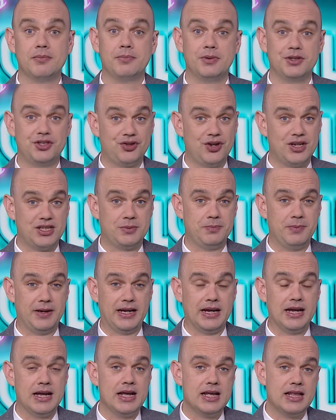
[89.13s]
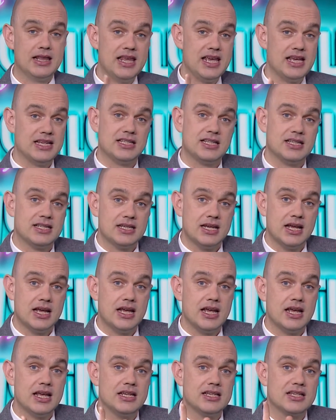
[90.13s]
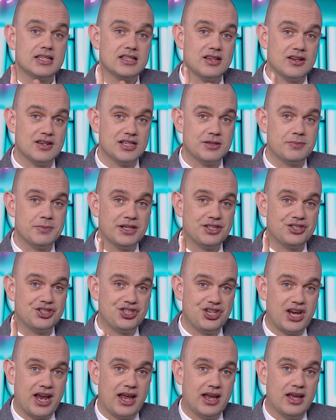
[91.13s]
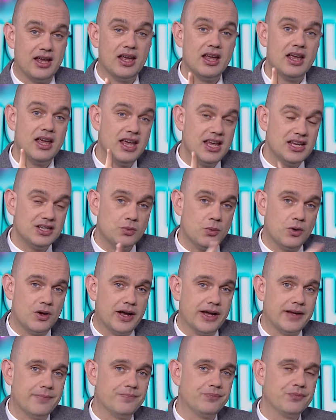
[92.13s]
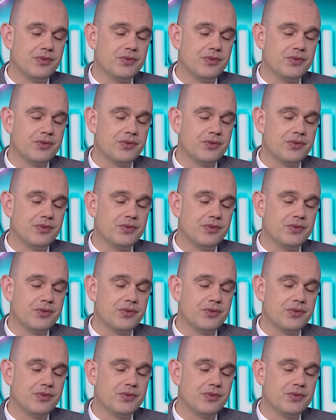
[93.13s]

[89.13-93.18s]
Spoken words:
But trust me, this is seismic shit. Here's why.